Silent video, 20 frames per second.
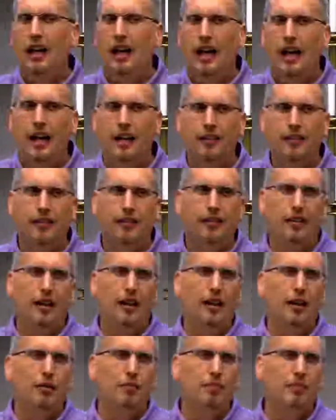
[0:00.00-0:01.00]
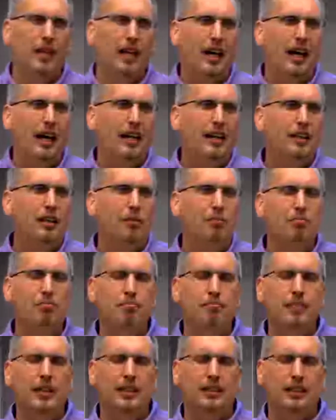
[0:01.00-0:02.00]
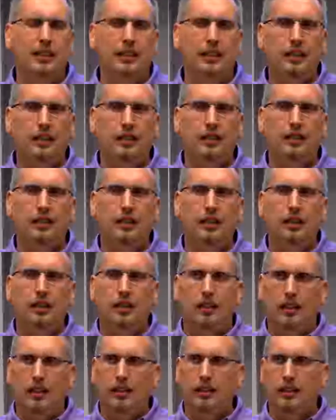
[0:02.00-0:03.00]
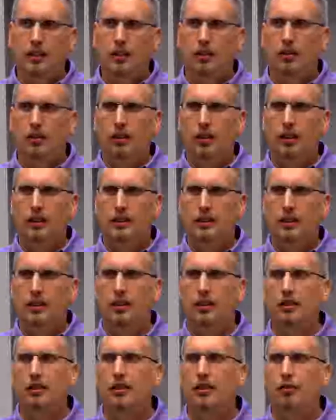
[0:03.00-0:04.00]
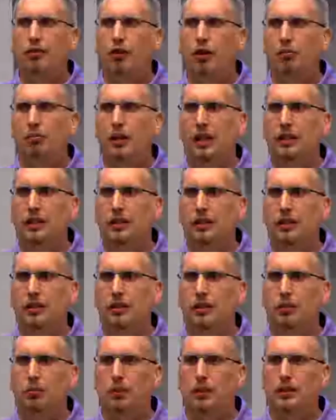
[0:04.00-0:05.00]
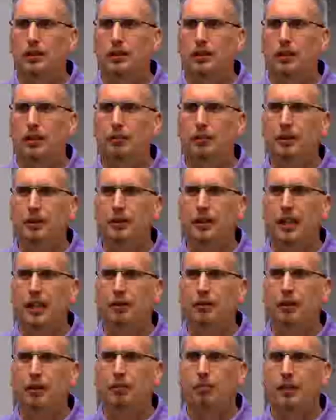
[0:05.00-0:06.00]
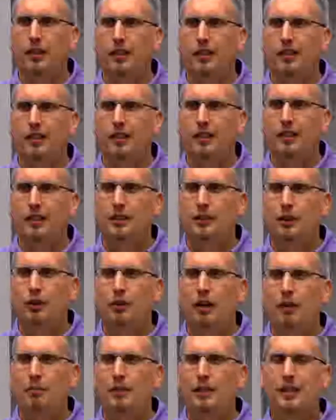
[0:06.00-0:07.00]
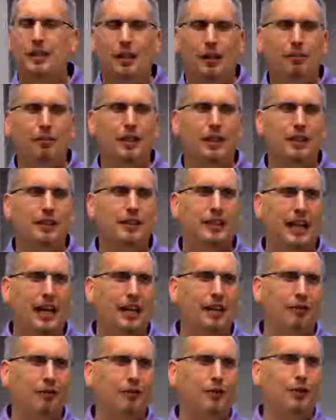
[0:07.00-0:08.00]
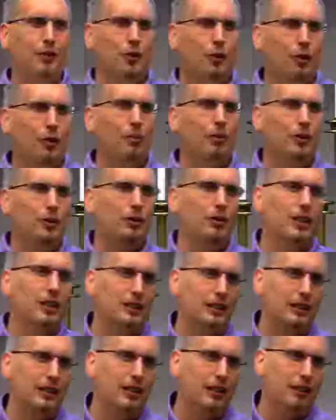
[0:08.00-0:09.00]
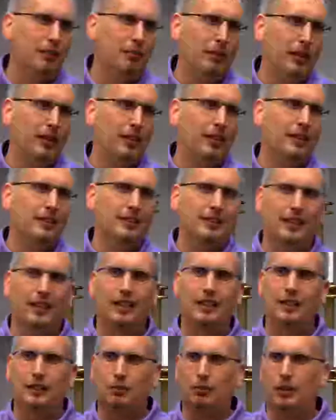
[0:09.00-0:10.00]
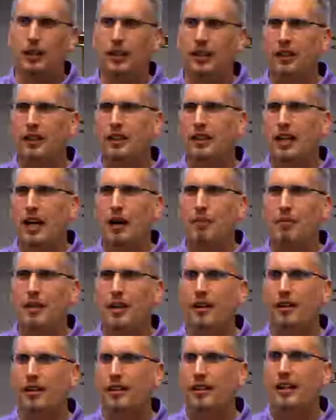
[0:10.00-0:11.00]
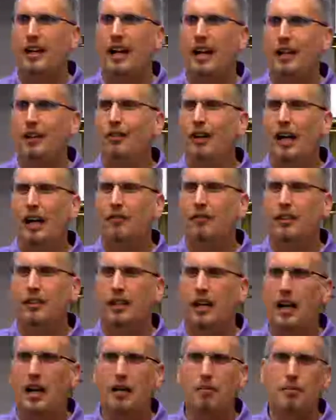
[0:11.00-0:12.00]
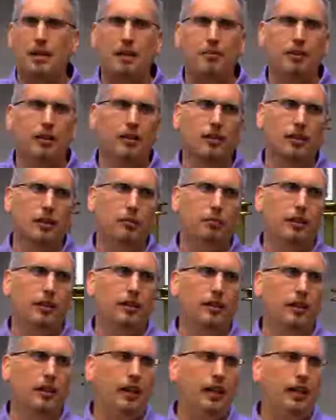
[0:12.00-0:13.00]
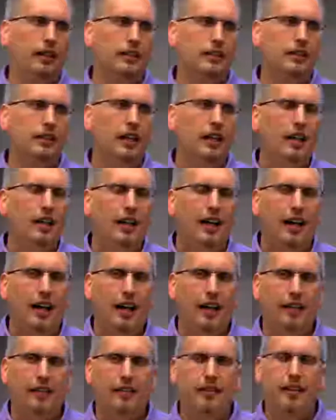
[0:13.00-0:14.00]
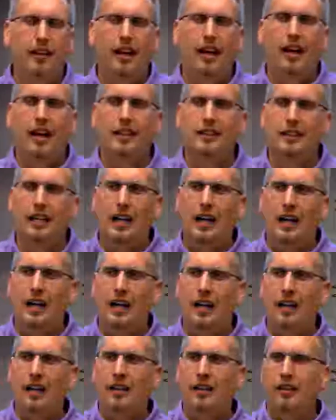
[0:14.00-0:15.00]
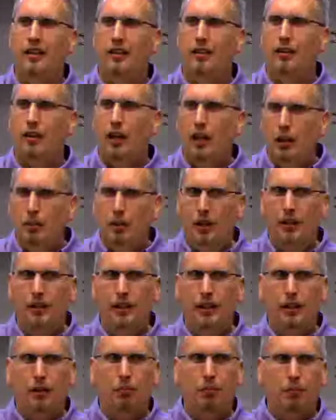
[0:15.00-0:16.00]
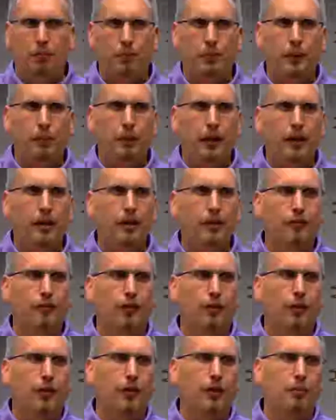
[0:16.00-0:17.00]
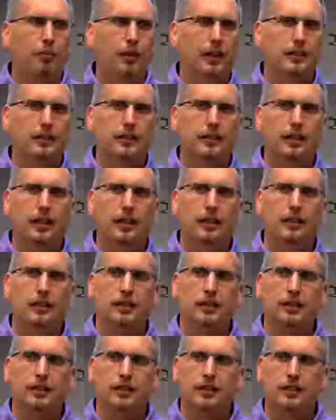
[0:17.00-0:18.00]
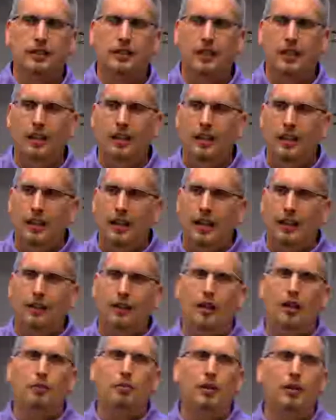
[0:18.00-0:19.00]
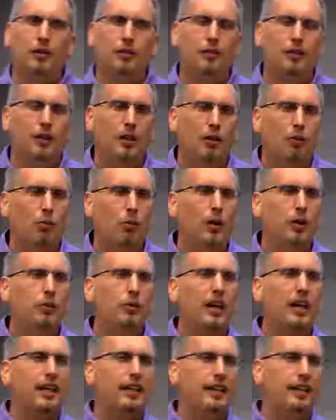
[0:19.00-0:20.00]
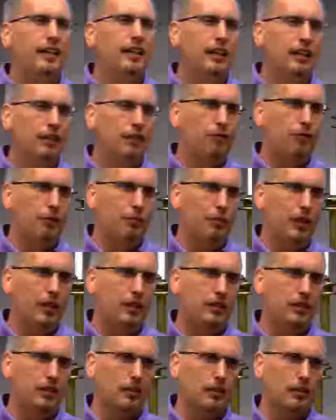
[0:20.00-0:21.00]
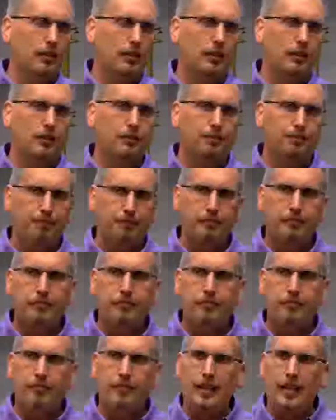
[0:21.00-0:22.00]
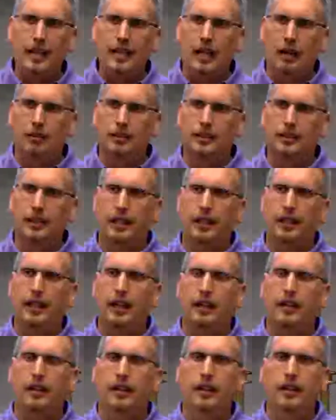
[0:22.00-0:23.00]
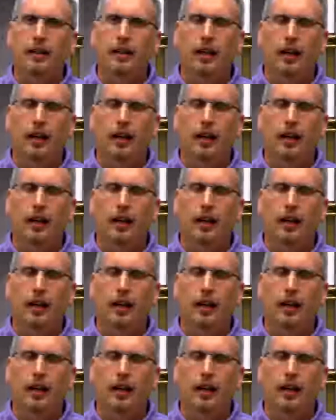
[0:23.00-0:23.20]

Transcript: and I end up missing a chunk of what my church wants to communicate with me. So I become this kind of normal Christian in American settings where I'm there kind of half the time, maybe a little bit less. And as I thought about it in preparing for the presentations, I thought about what do I hear from my church? And I will say that